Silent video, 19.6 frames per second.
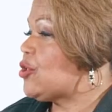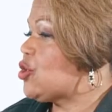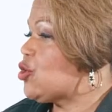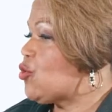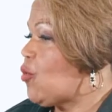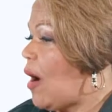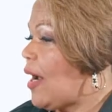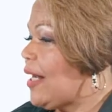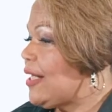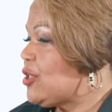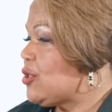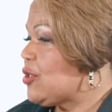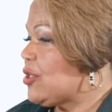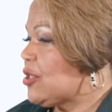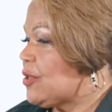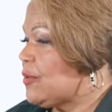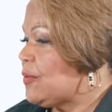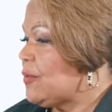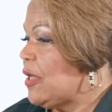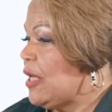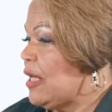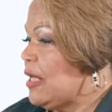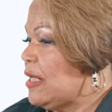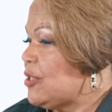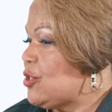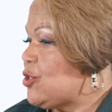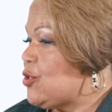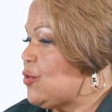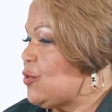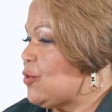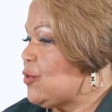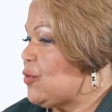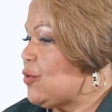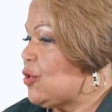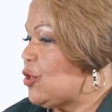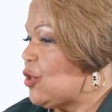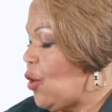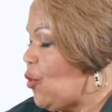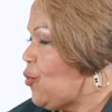trying to
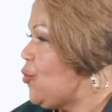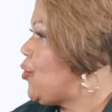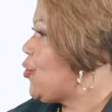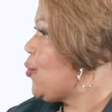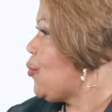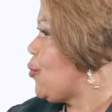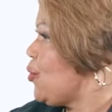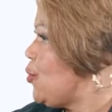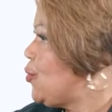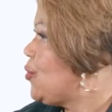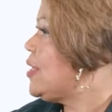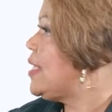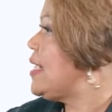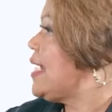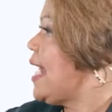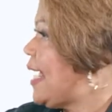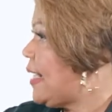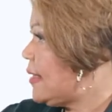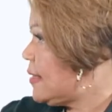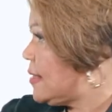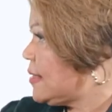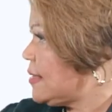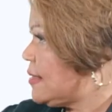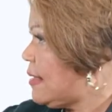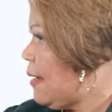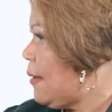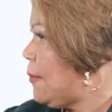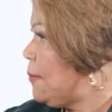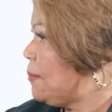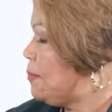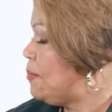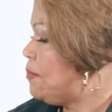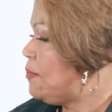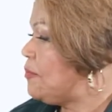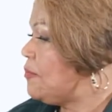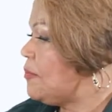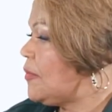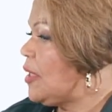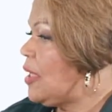to go through the next step.
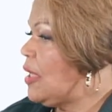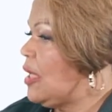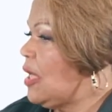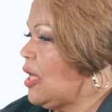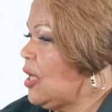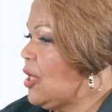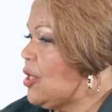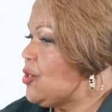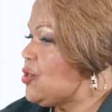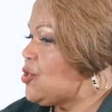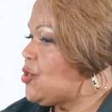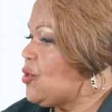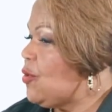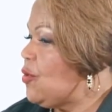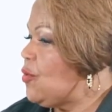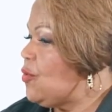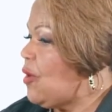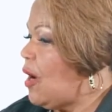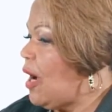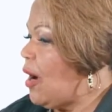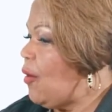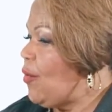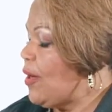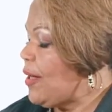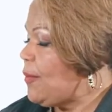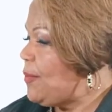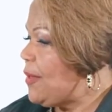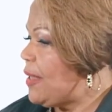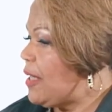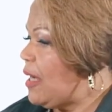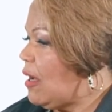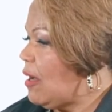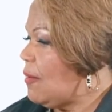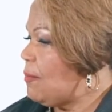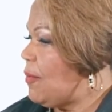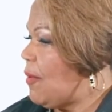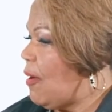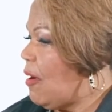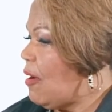So I want to pick
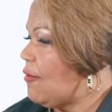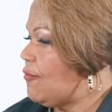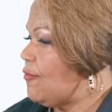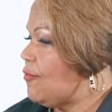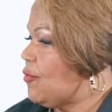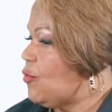up off